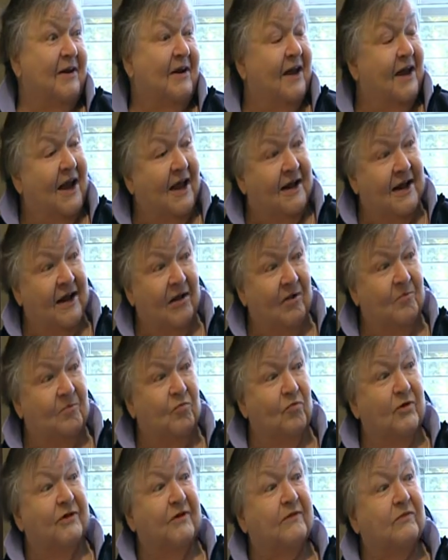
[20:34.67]
And I had
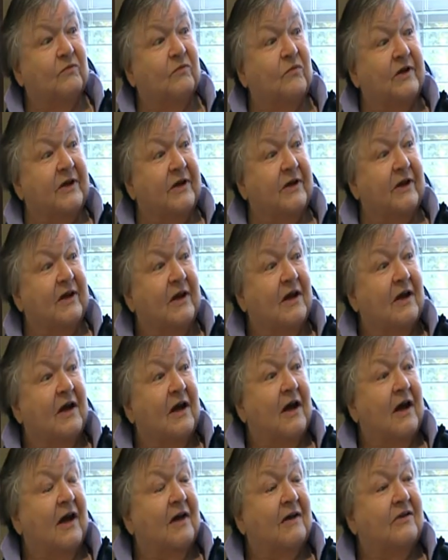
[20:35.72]
help once a week
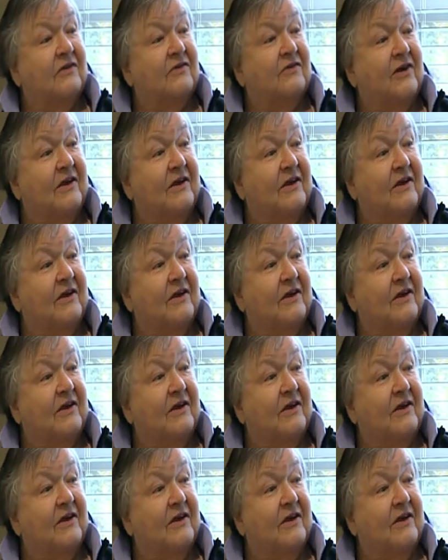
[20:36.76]
on